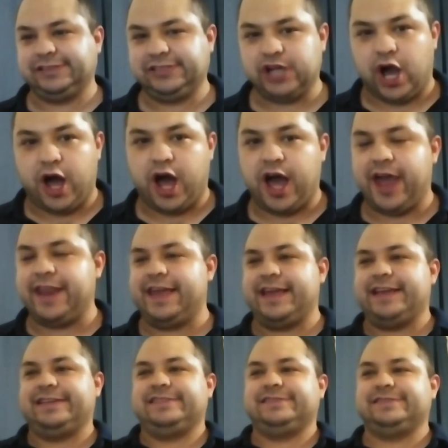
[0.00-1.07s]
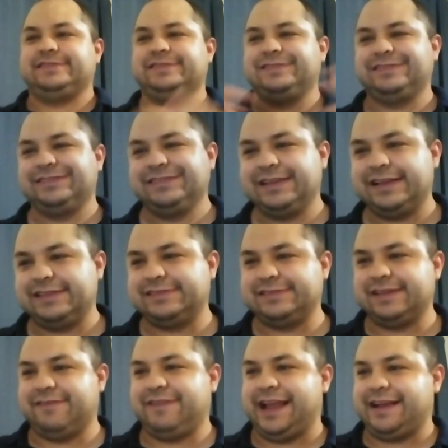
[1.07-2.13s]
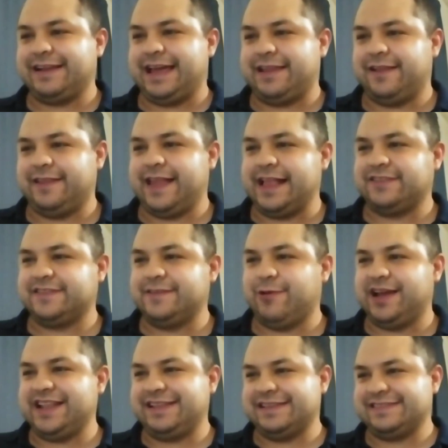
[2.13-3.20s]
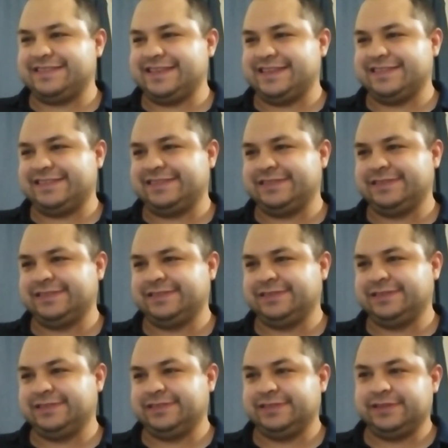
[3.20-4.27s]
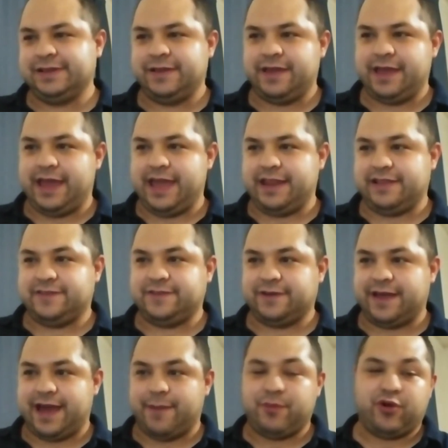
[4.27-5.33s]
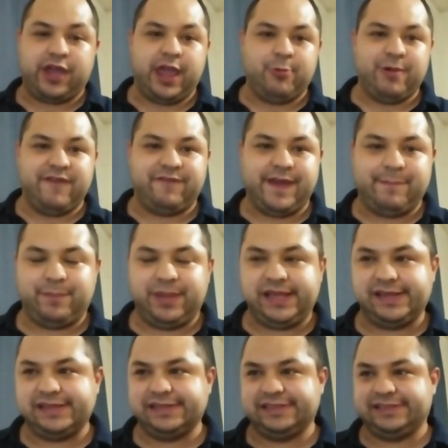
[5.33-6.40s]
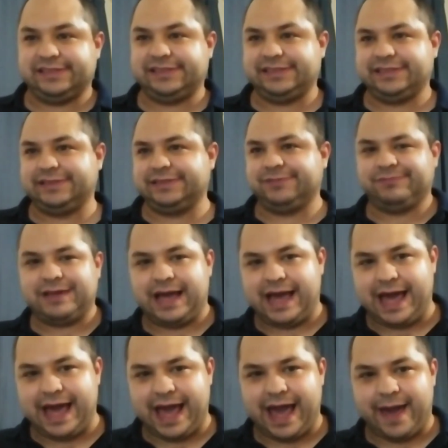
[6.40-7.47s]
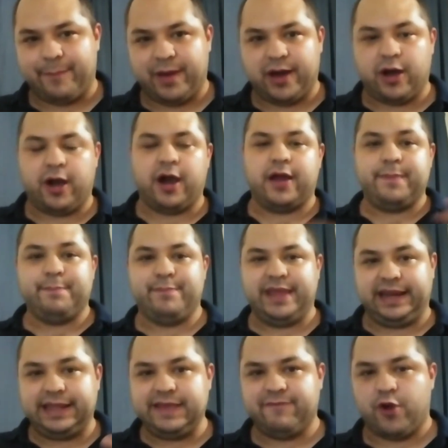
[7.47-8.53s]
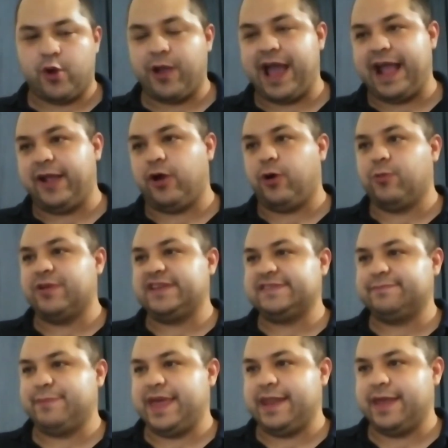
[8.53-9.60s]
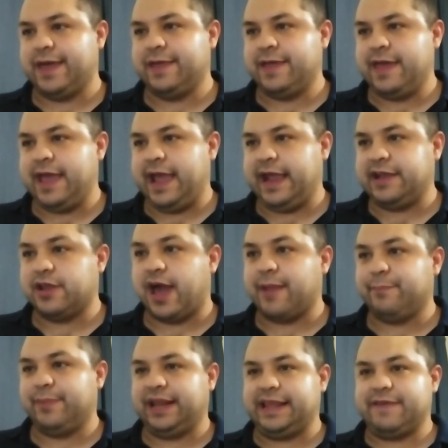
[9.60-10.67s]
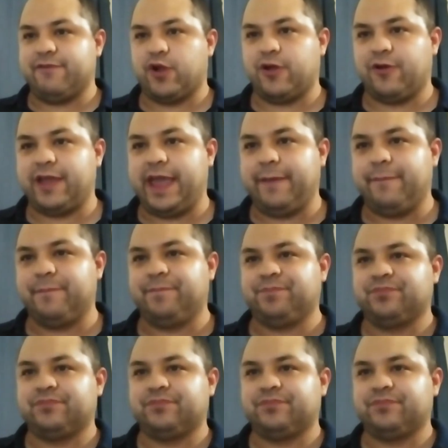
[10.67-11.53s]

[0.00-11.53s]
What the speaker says: God and stuff like that. That's what this is, and so I'm okay with it because I'm an unbeliever. I've always been a non-believer. Okay,